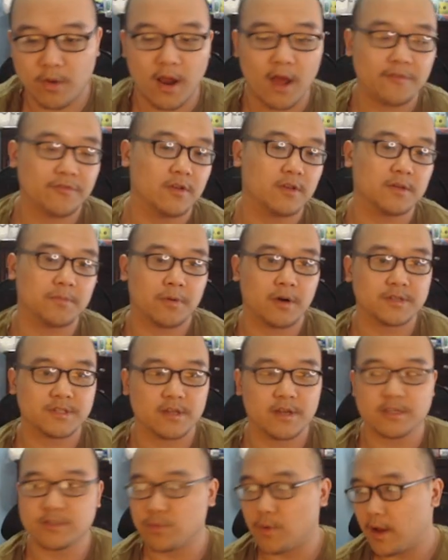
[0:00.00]
I feel
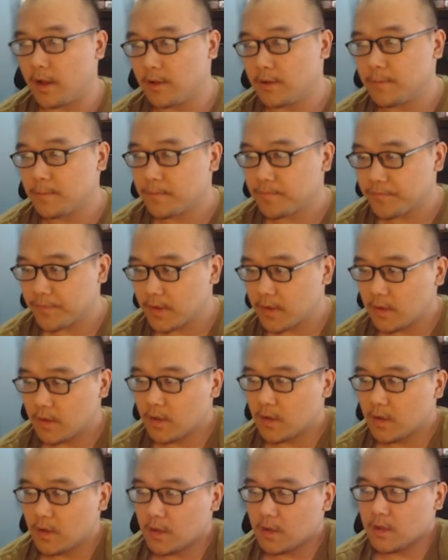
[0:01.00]
personally as well.
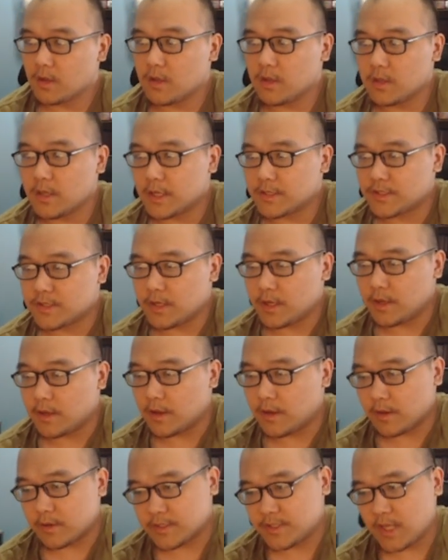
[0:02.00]
Let's see.
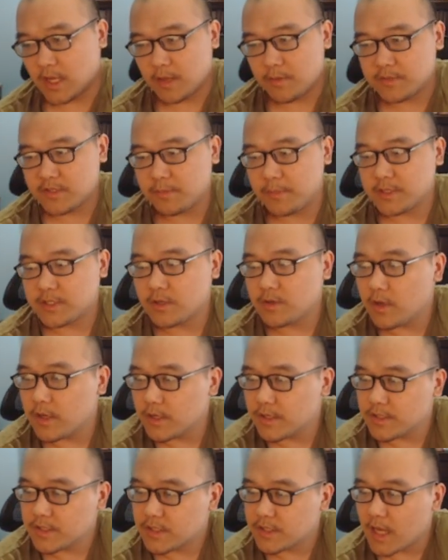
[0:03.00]
The second submission
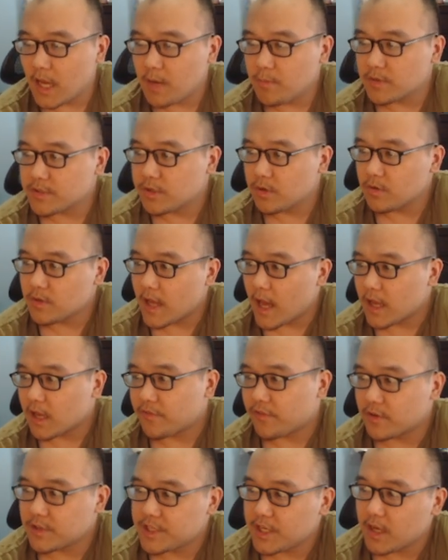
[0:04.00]
is, game was too laggy
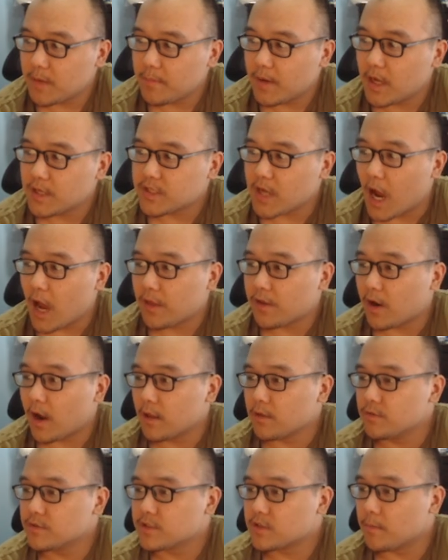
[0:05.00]
for GMS. Either I
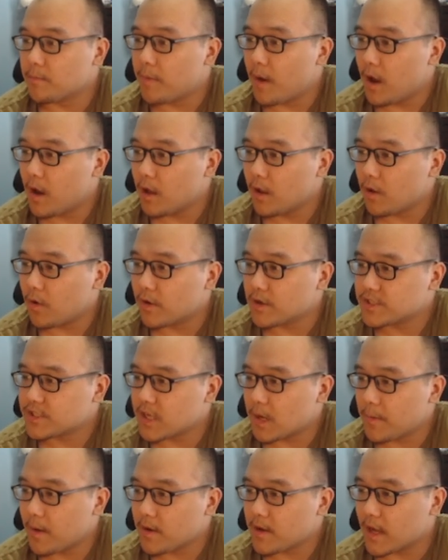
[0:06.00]
lose the ball or
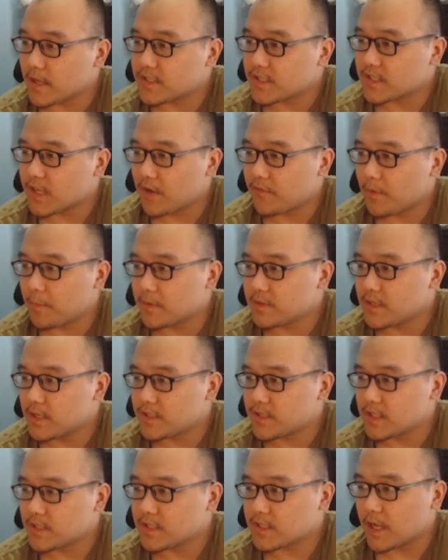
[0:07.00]
somehow got stunned from a
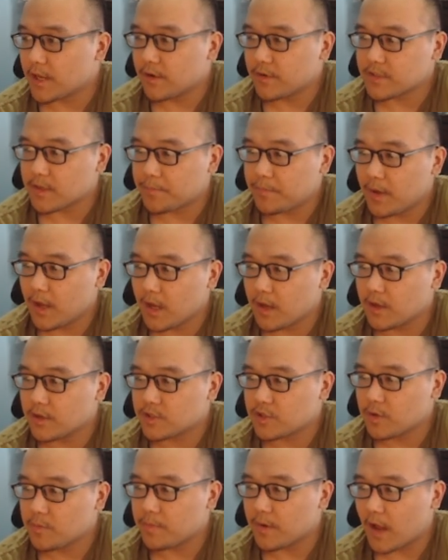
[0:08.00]
distance. I know it's a ping
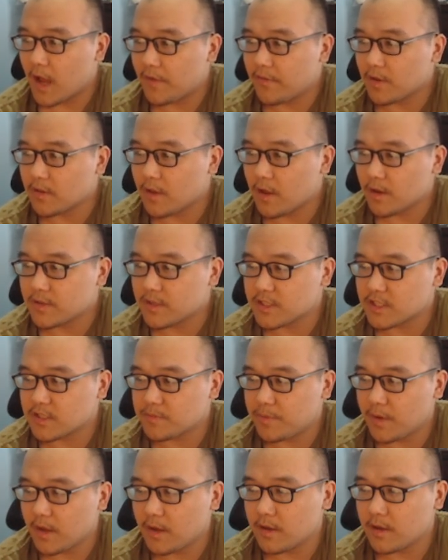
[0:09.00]
issue, but having long distance
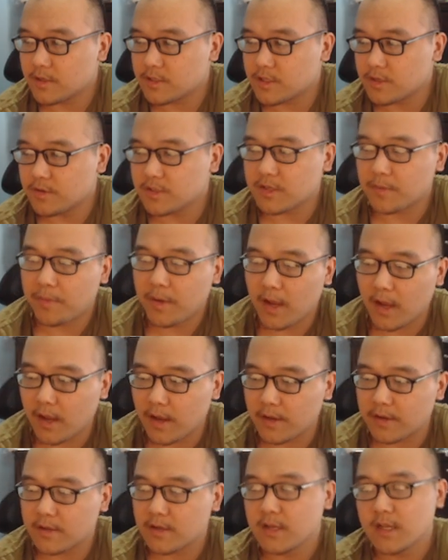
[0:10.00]
ping issue is a
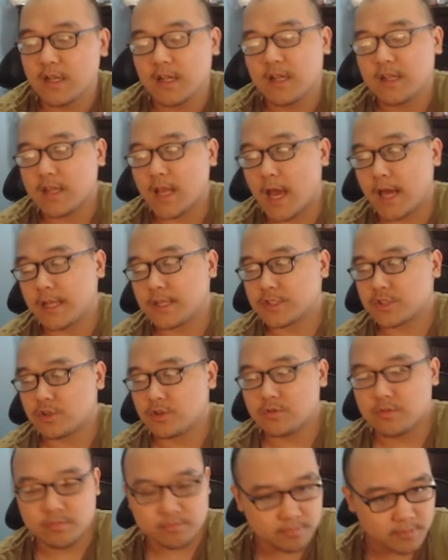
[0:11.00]
pain. That is
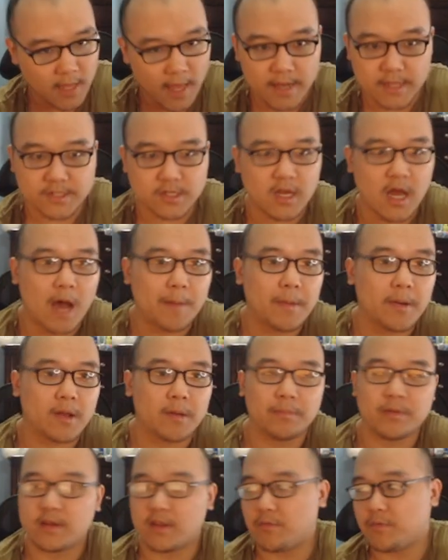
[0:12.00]
true. That is a common
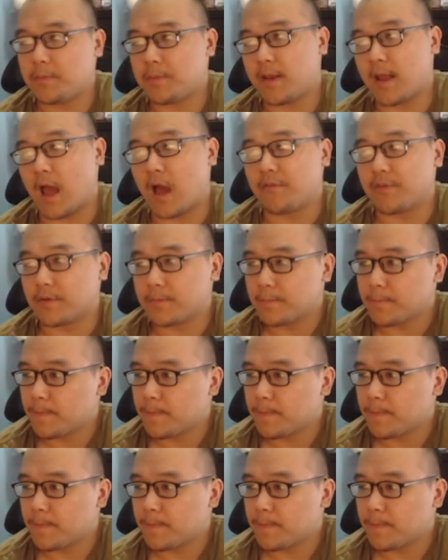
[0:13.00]
complaint that we've been having.